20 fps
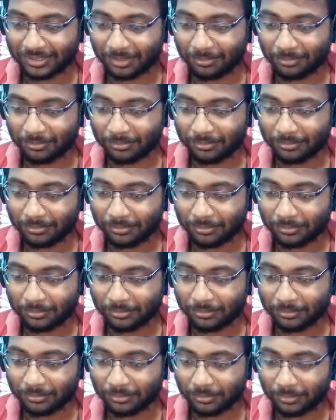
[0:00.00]
we have some
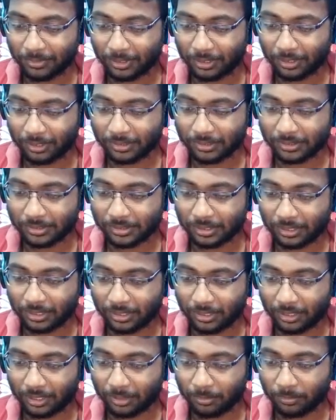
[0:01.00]
guns
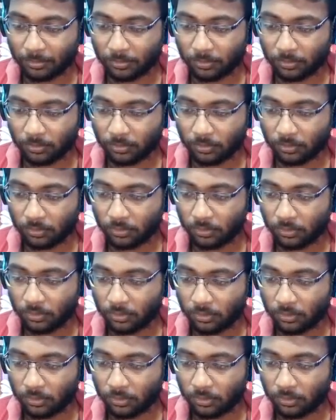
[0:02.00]
and ammo.